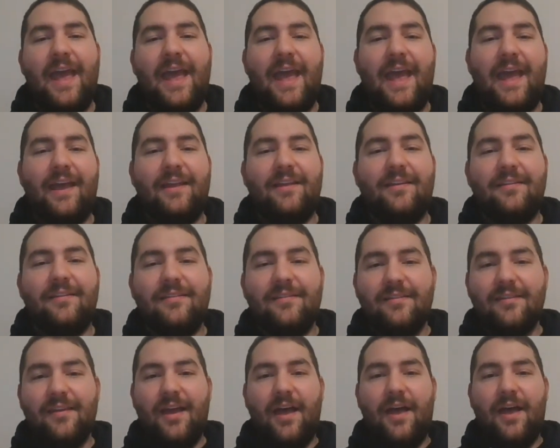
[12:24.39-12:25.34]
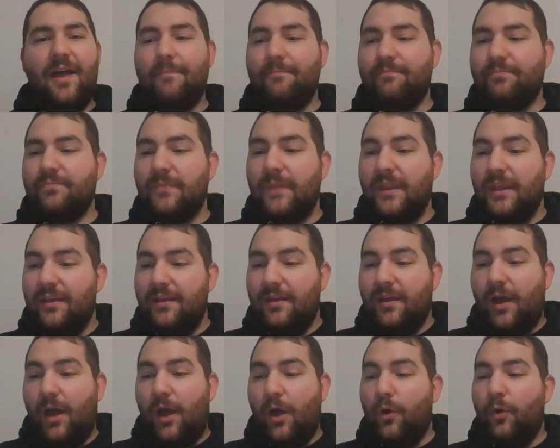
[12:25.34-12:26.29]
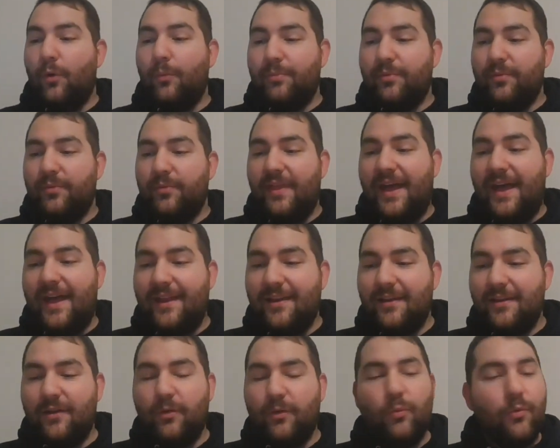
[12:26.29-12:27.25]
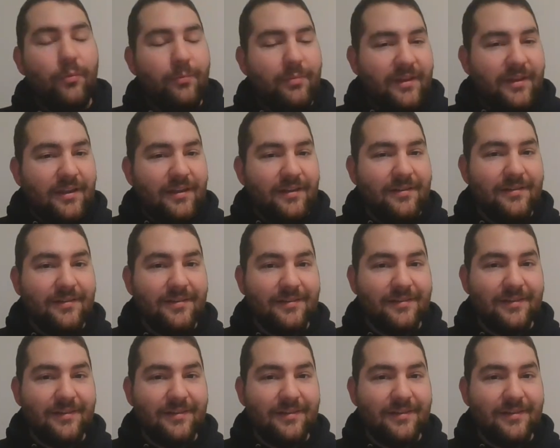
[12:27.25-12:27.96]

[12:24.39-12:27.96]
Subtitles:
And I hope that it will be